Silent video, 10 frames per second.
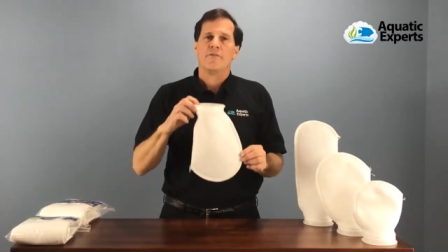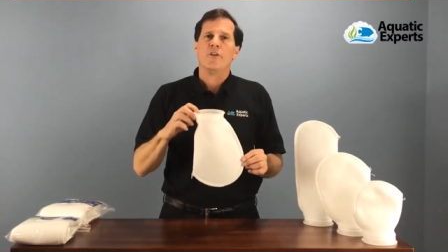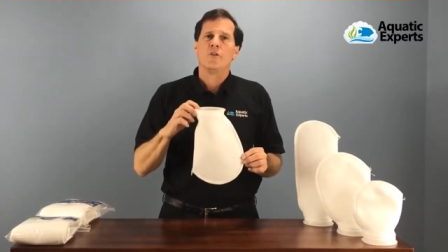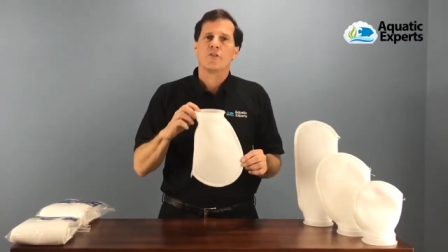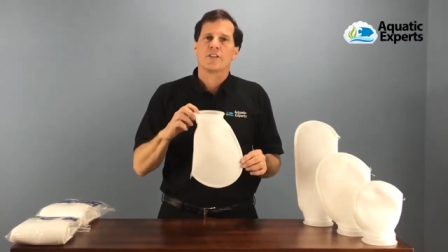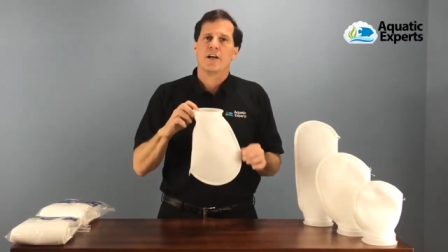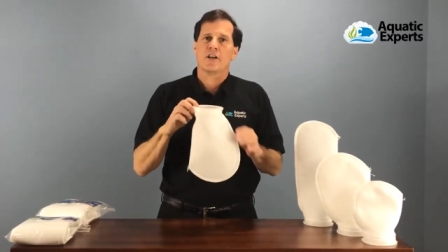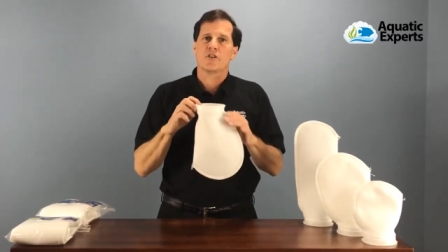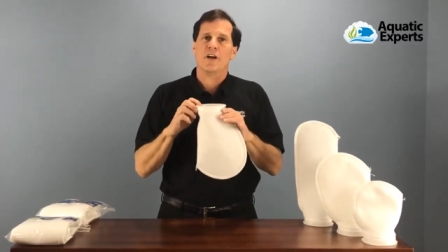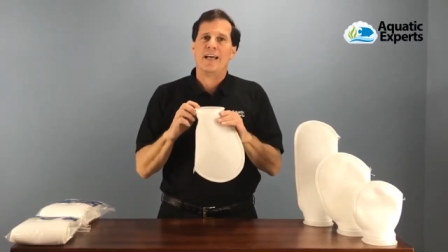Filter
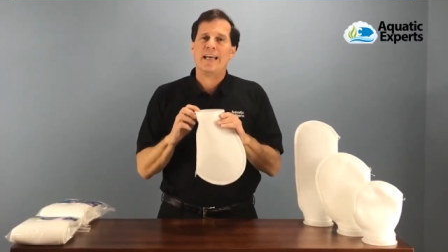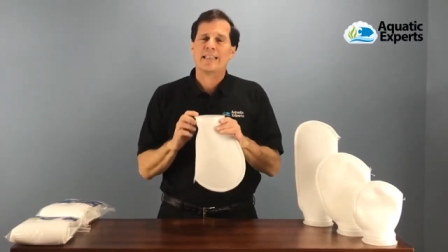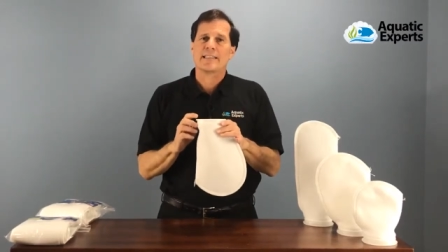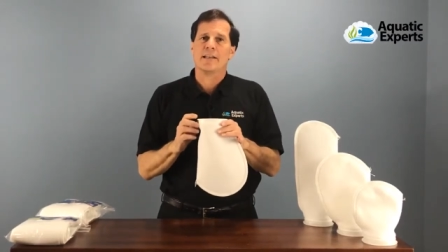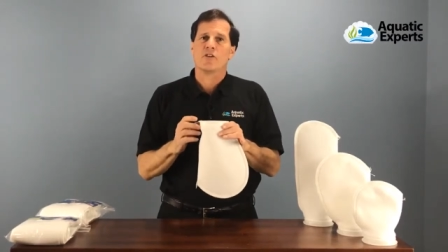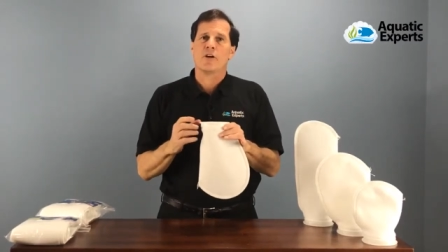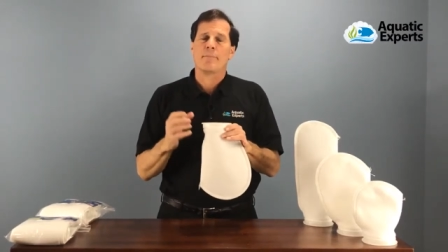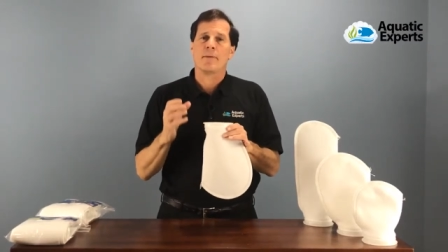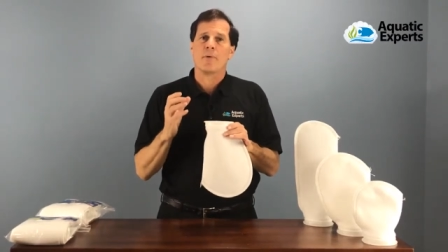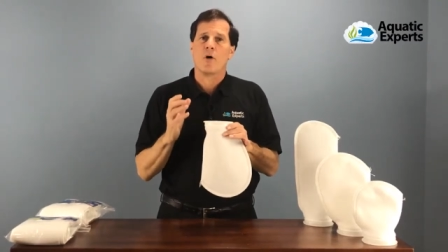socks are excellent at
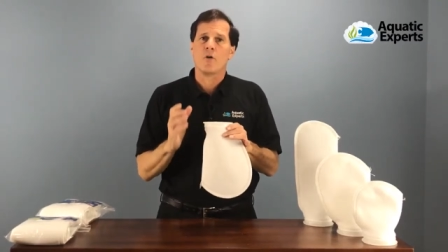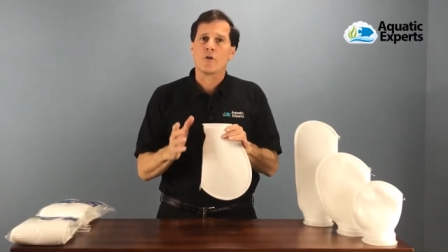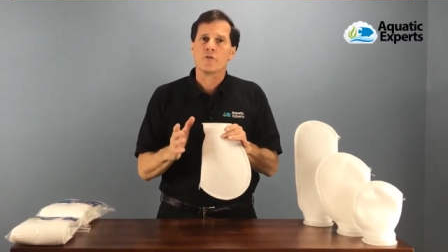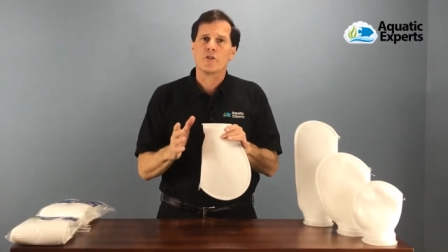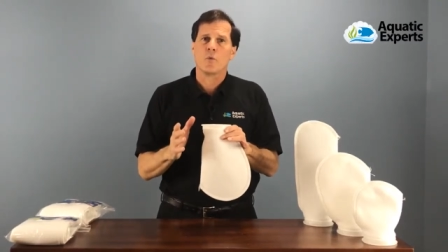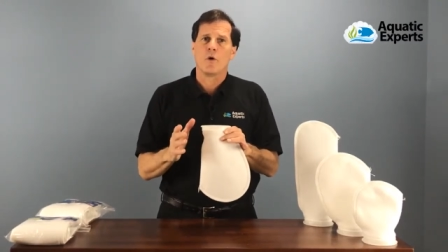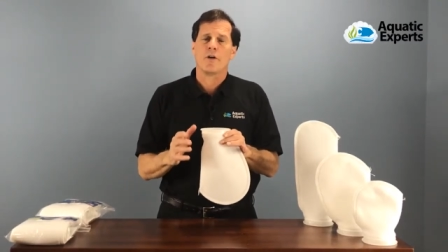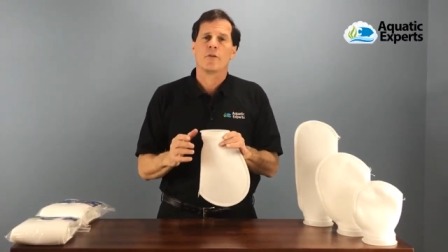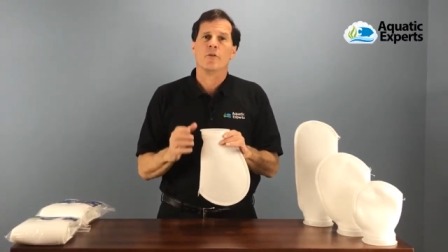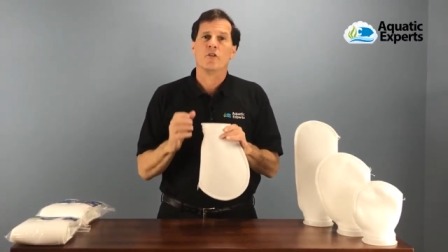trapping particles in the
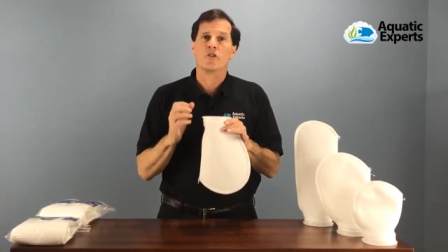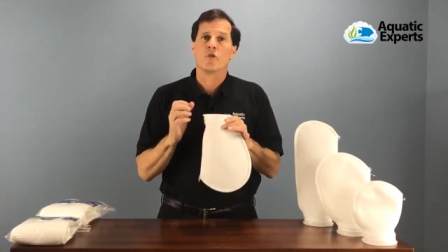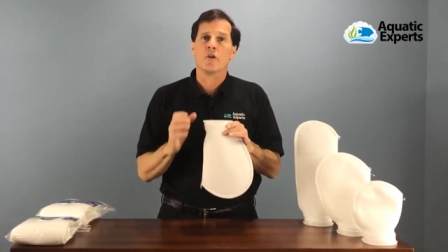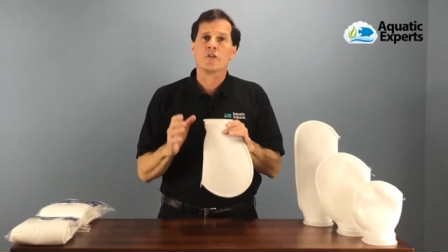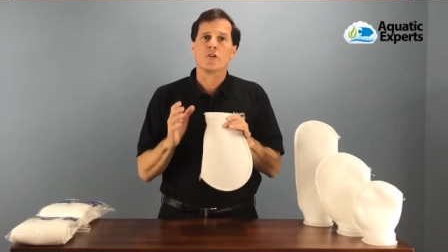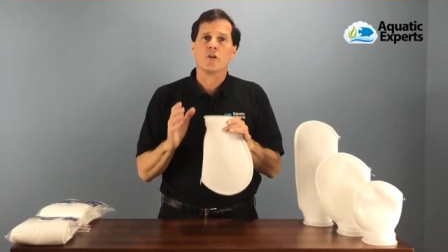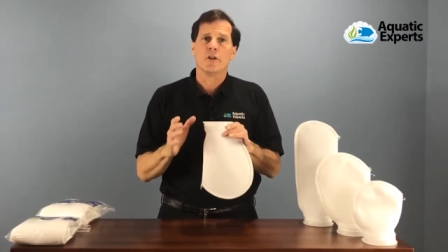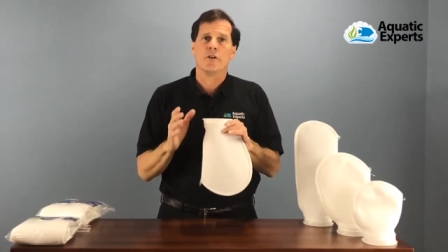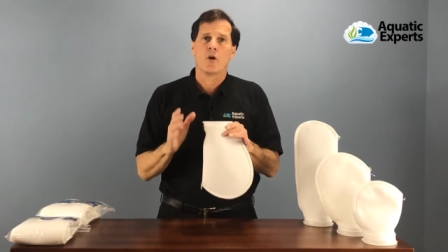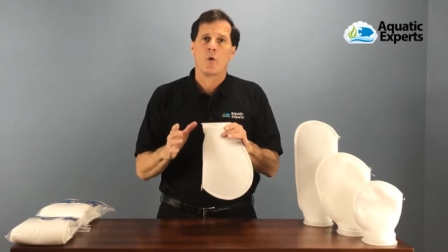water to produce crystal
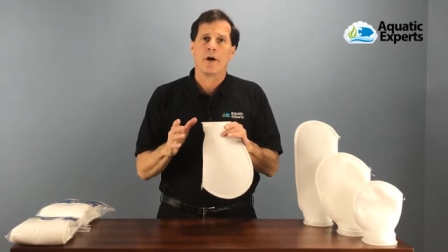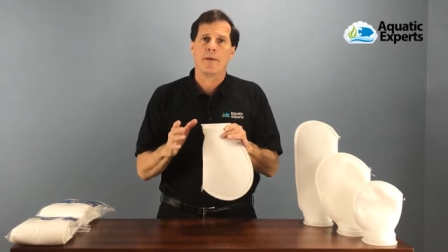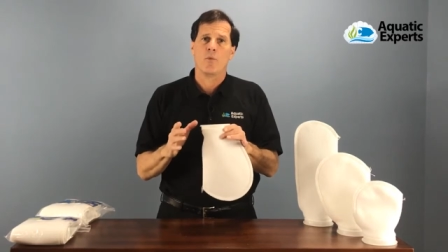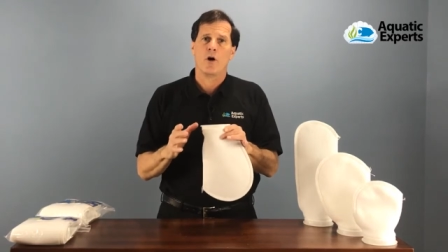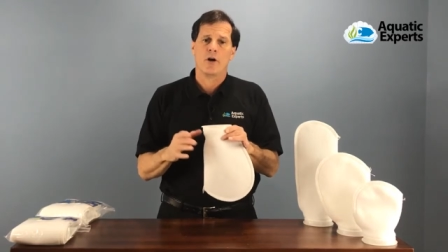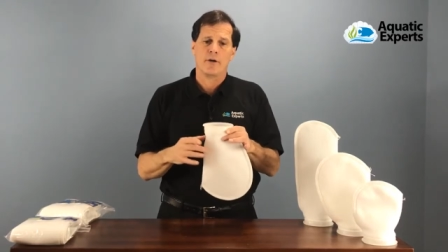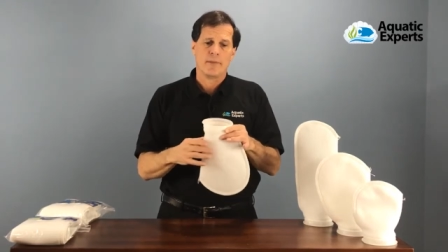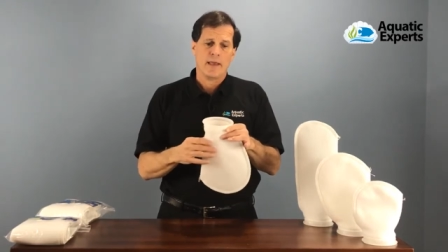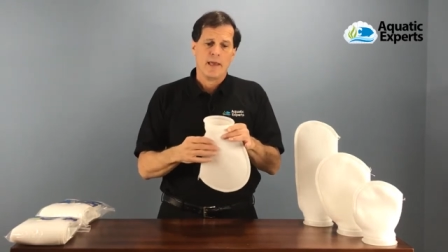clear aquarium water.